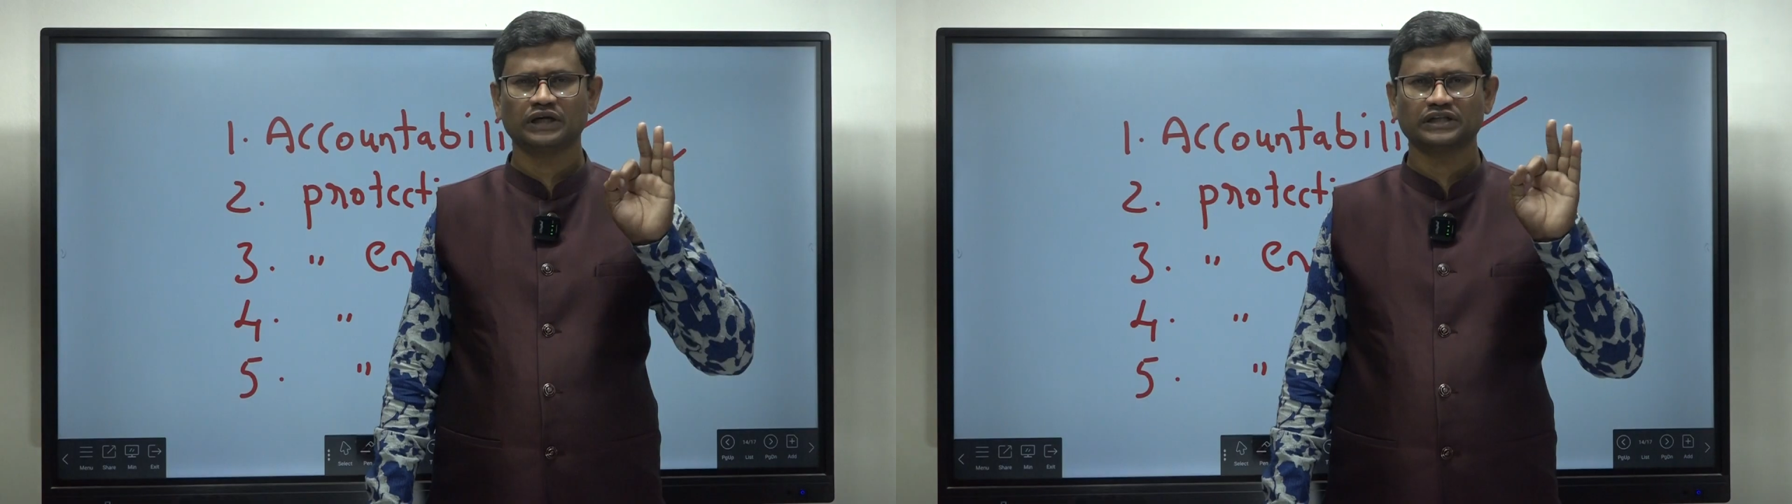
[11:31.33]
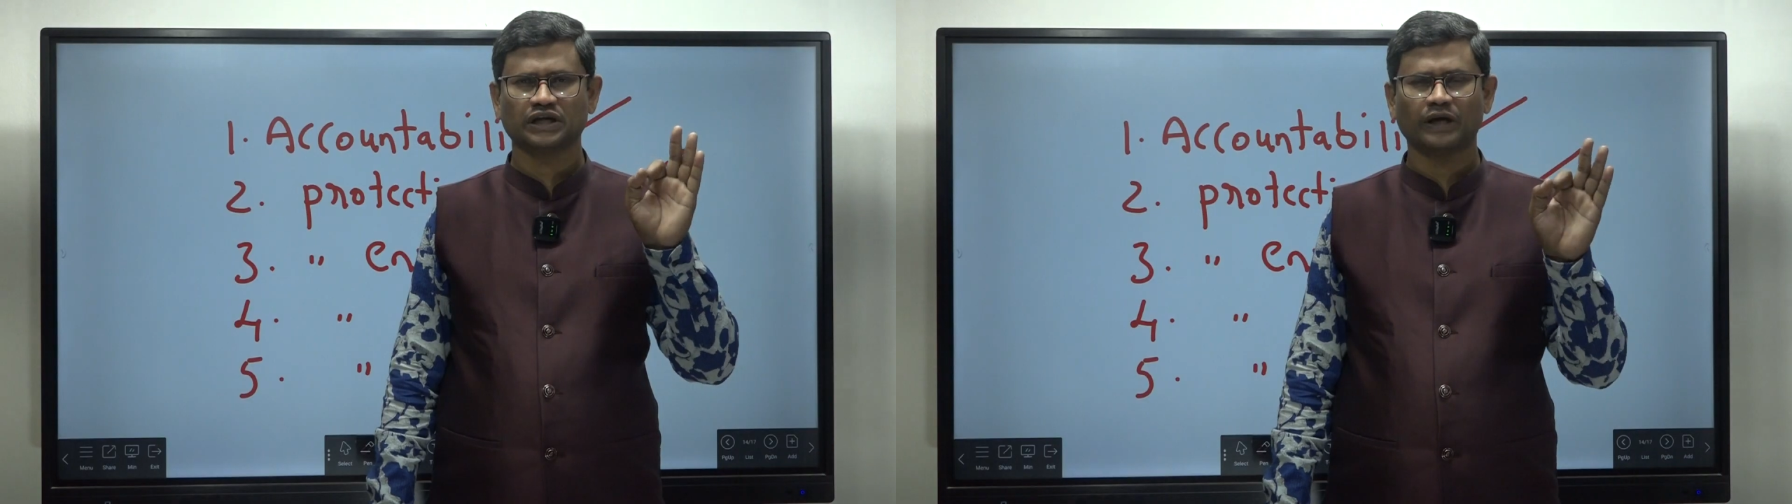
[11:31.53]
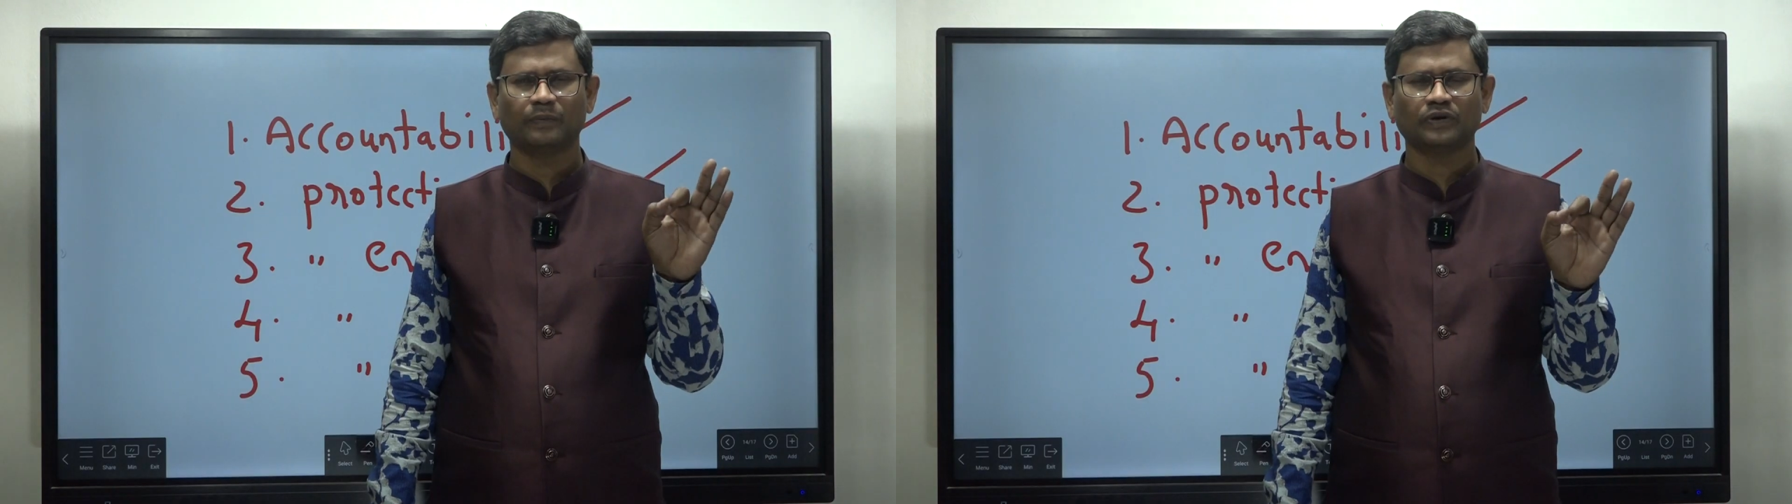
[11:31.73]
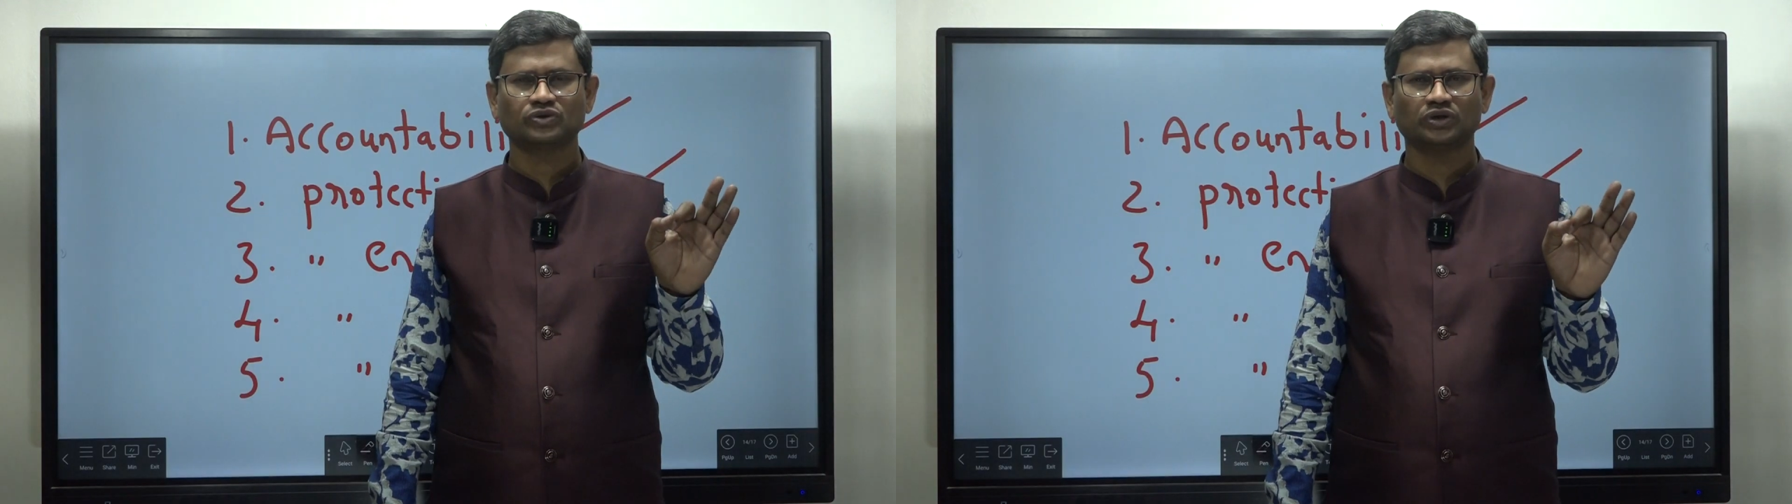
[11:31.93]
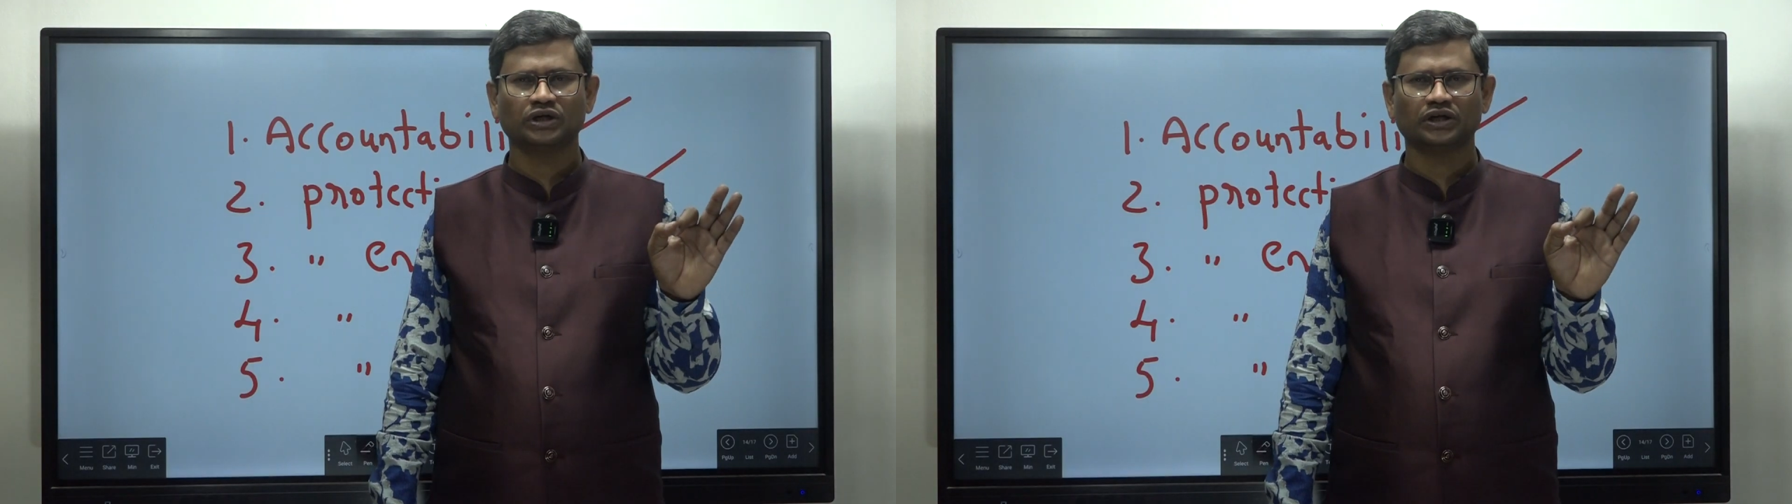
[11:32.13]
as an
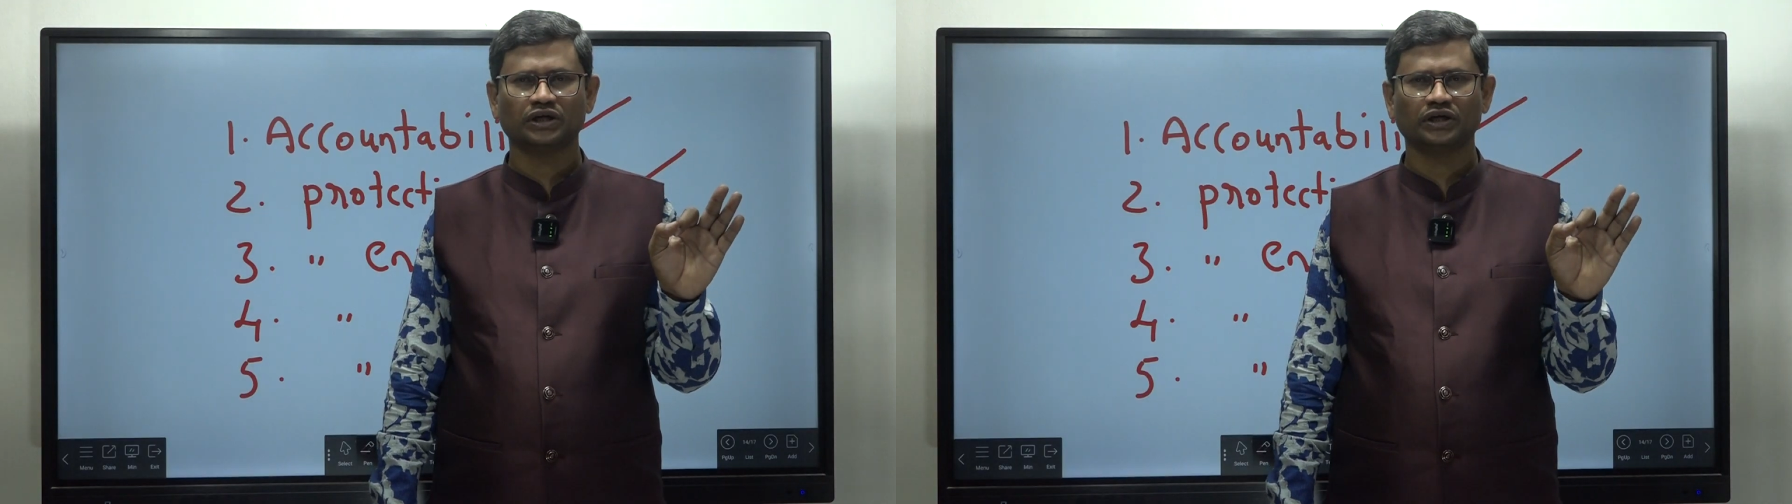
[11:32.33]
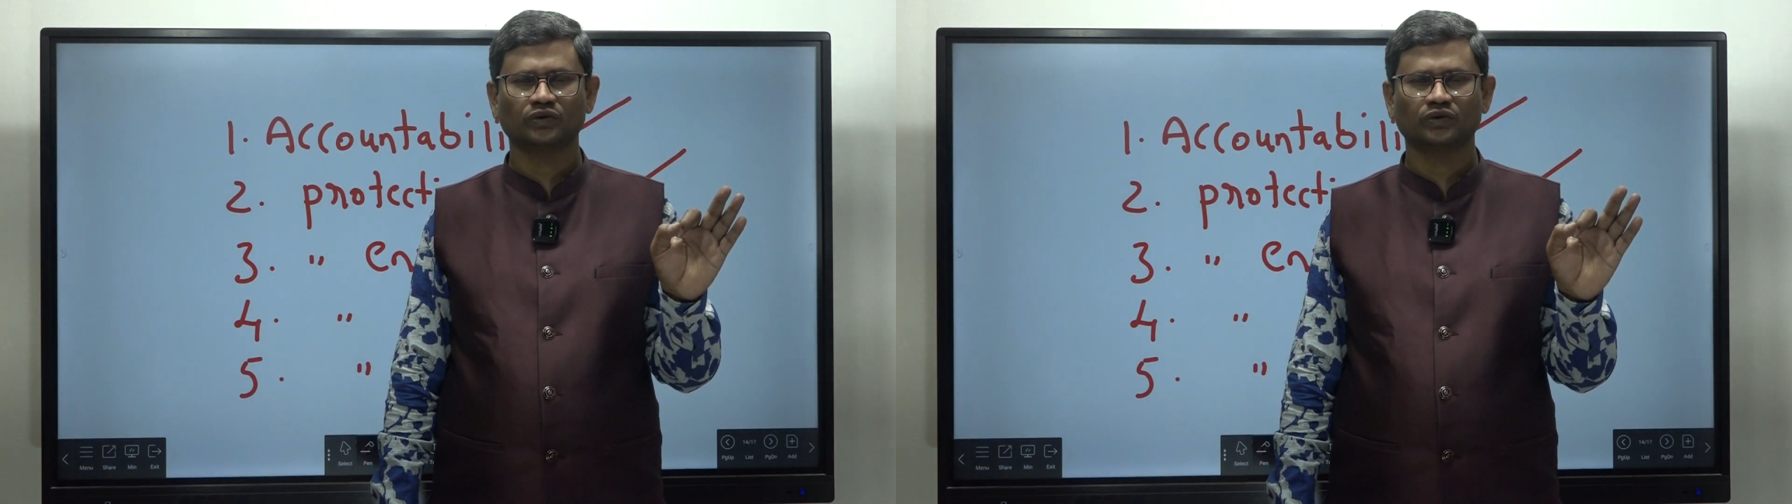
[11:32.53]
opportunity